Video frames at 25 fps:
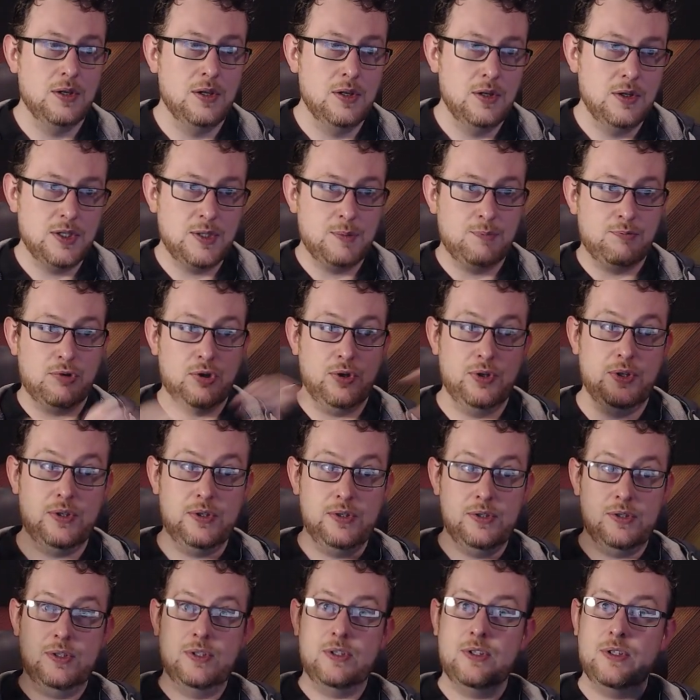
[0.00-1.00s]

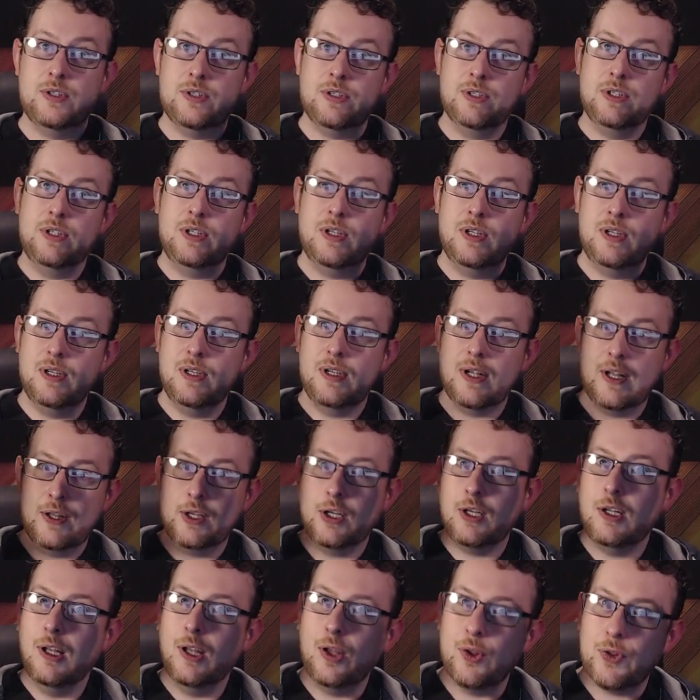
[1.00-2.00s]
spring, the
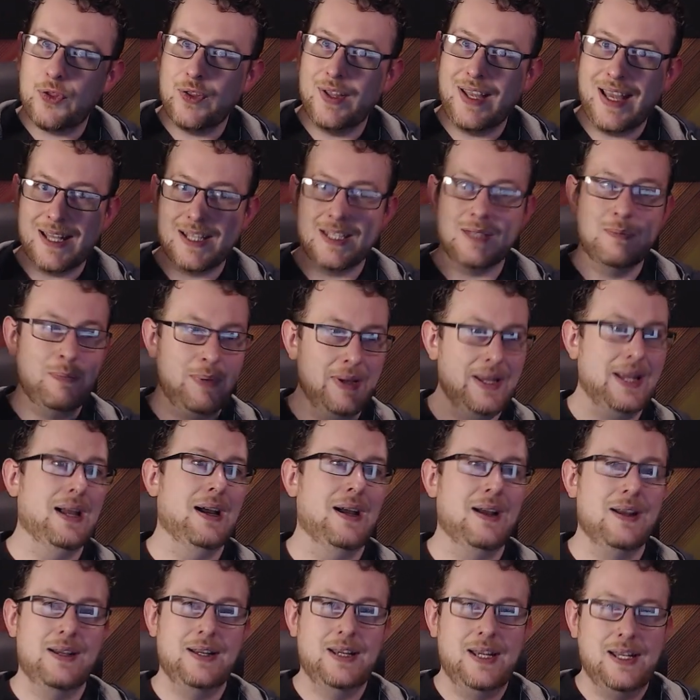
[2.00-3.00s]
cloth gets
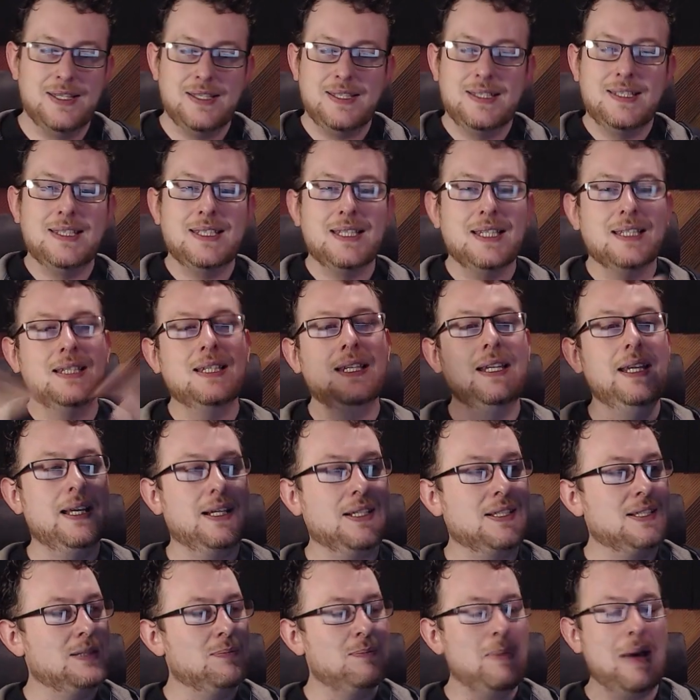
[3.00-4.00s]
bigger. It suddenly
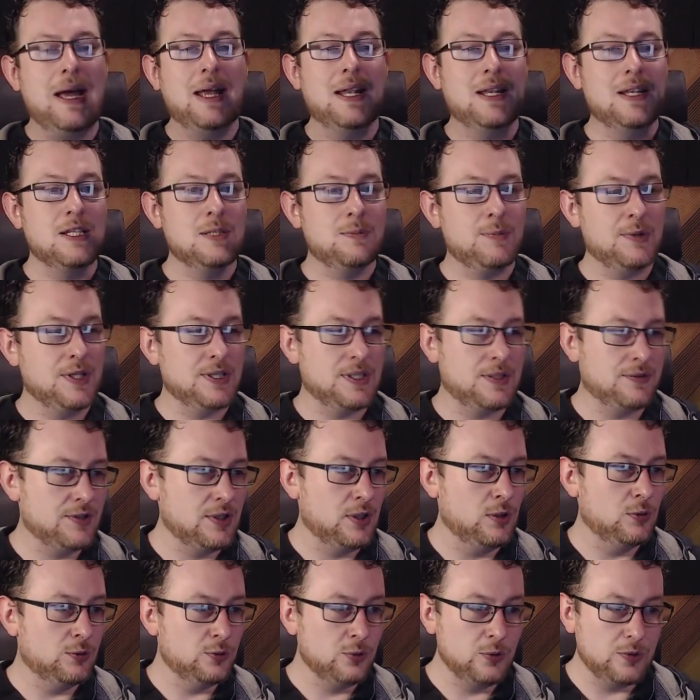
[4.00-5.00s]
expands because I've
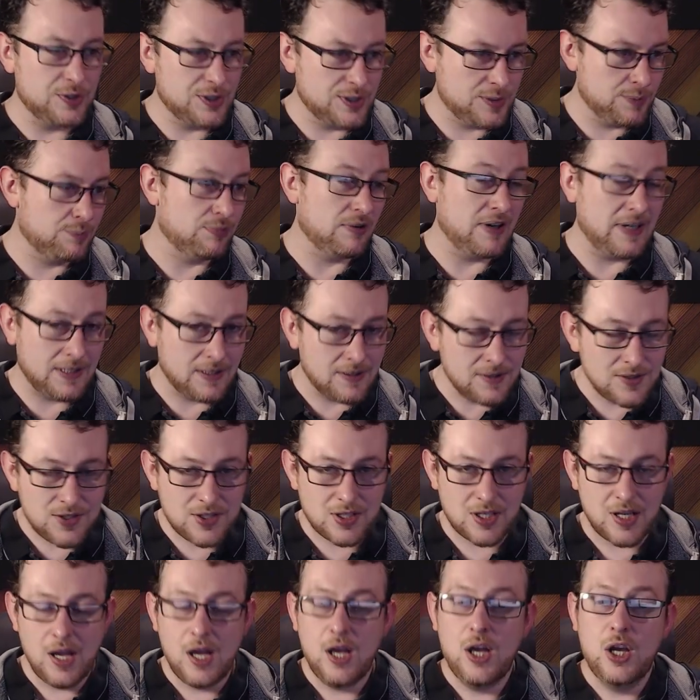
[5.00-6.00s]
told all the
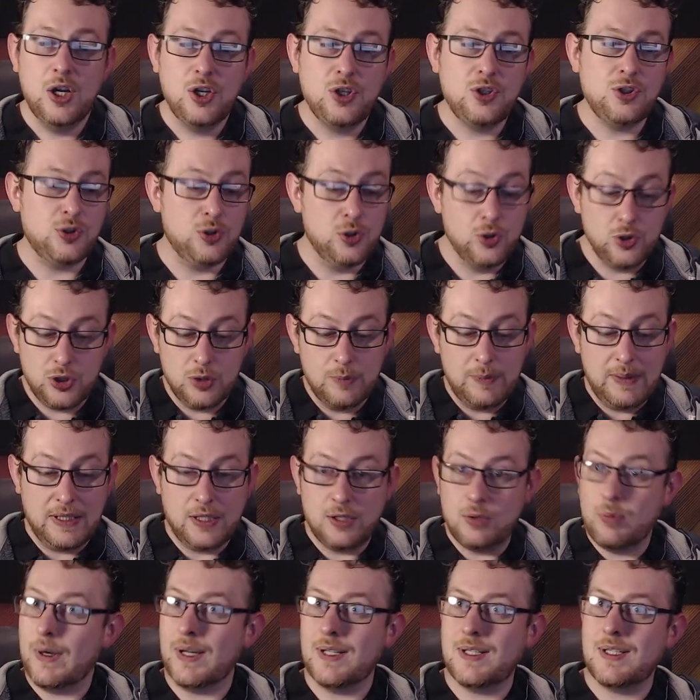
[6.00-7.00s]
springs you should be
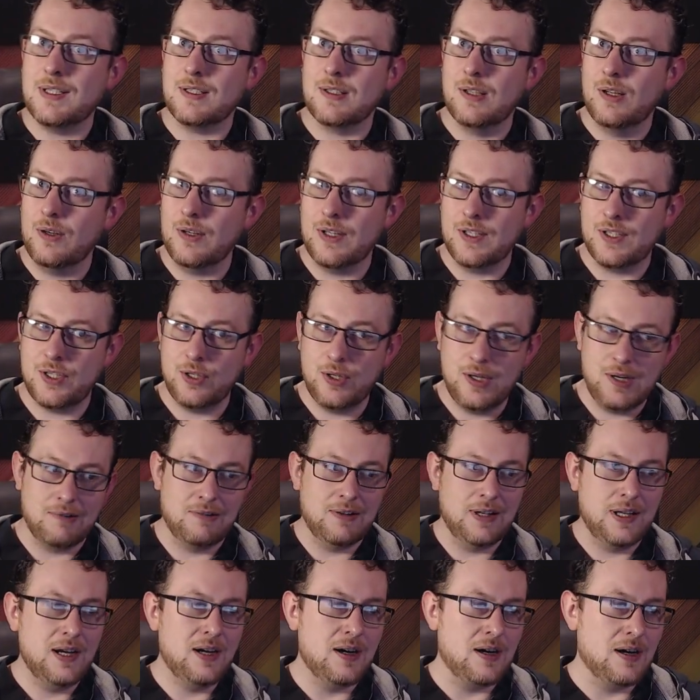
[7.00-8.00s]
twice as long as you
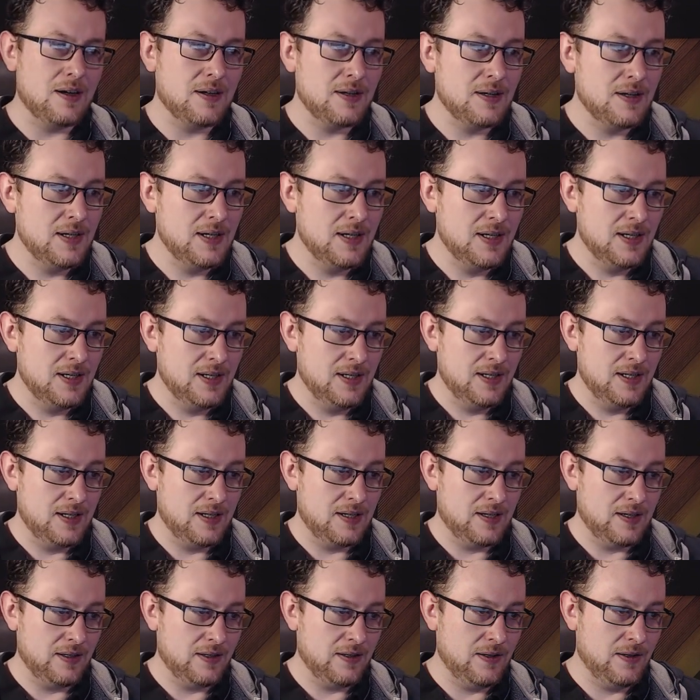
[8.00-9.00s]
currently are.
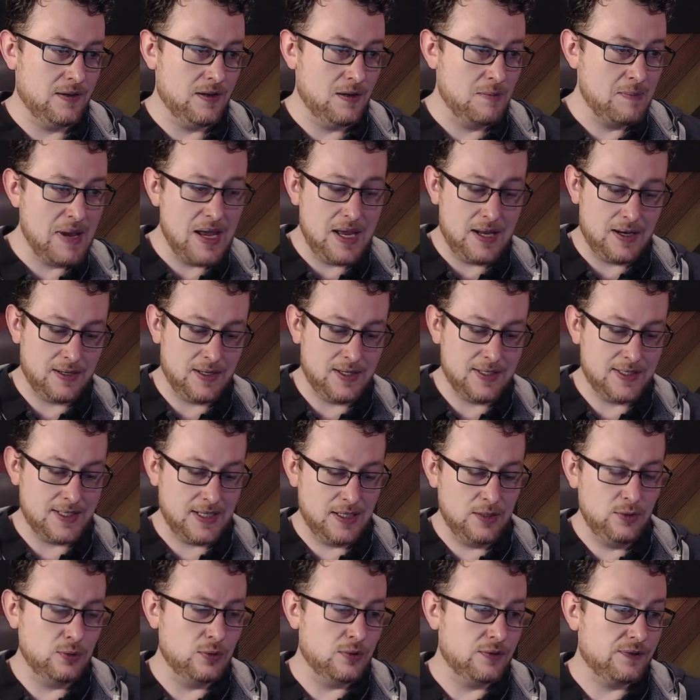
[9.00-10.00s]
And I could go mad. I could say,
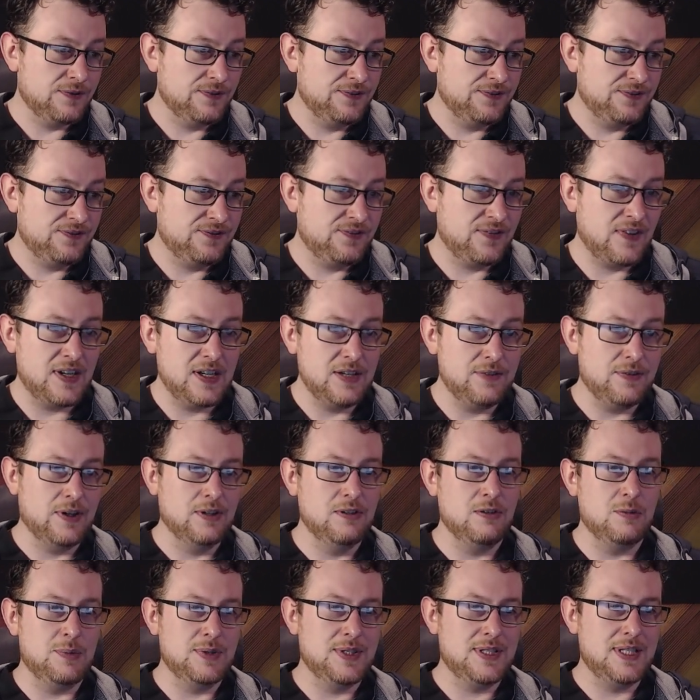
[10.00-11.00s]
oh,
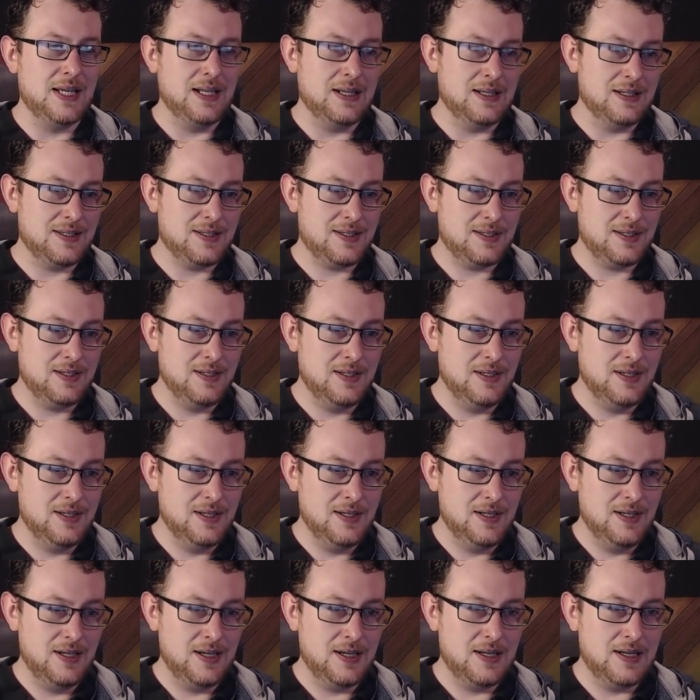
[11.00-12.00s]
500%.
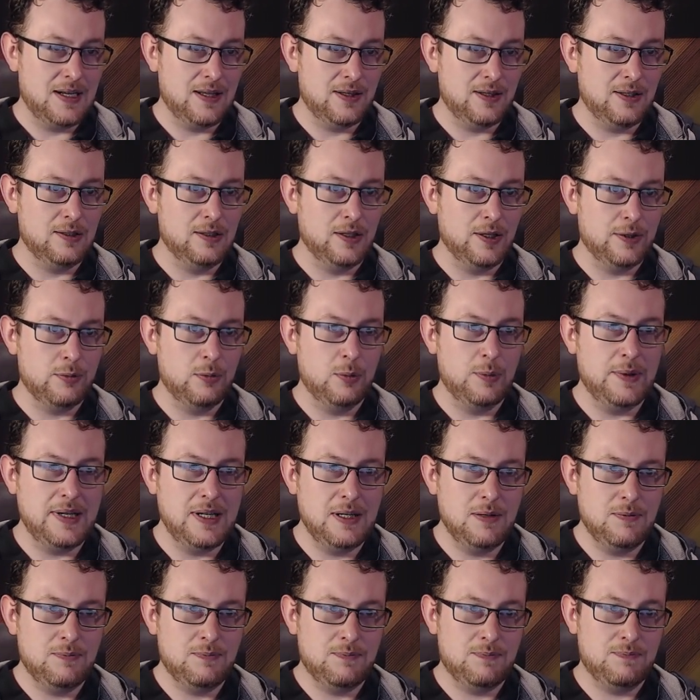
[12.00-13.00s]
And now the cloth will be,